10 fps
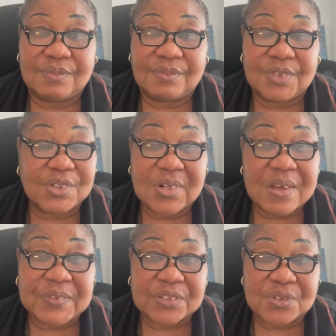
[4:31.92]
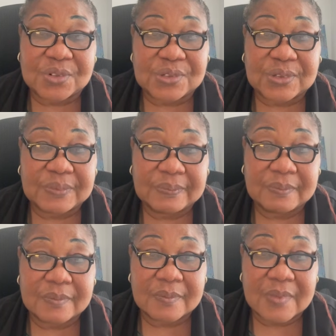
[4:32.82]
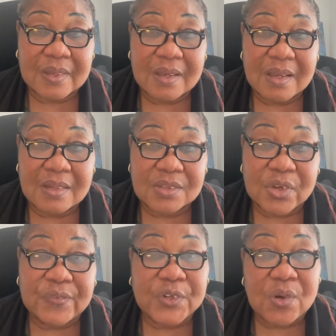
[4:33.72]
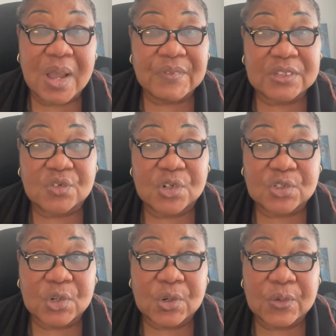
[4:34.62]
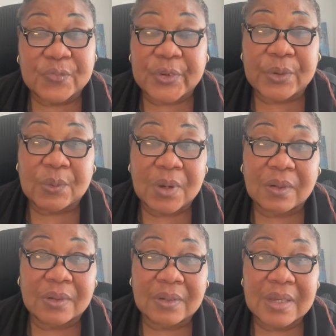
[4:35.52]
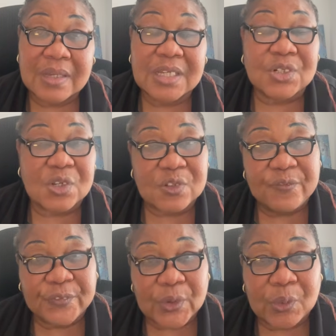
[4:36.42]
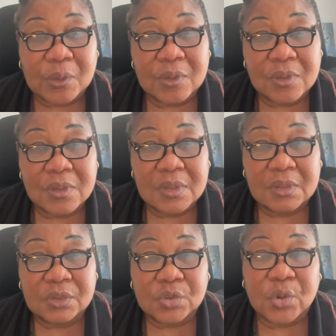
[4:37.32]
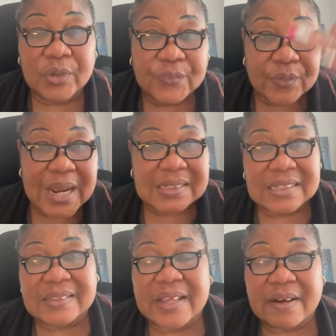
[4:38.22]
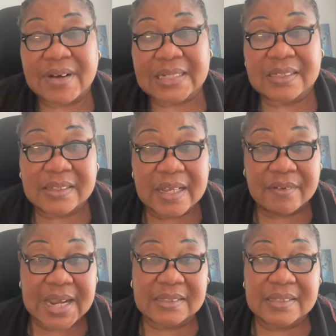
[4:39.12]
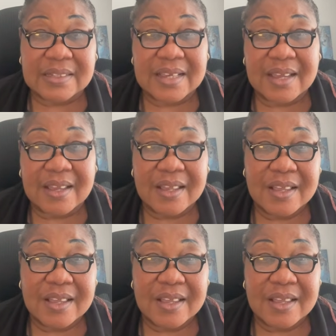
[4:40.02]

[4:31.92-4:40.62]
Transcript: You don't have a structure. So if you don't have a structure for your work, it doesn't flow. So if you write it there, write it there, write it here,